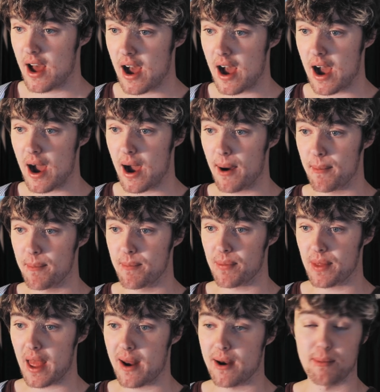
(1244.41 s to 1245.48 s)

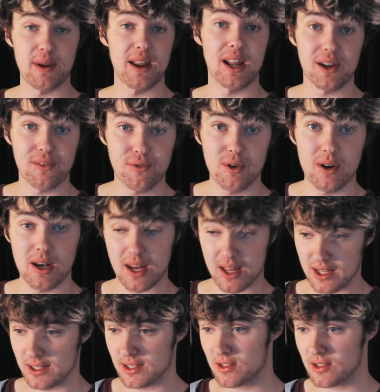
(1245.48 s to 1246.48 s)
and being friendly.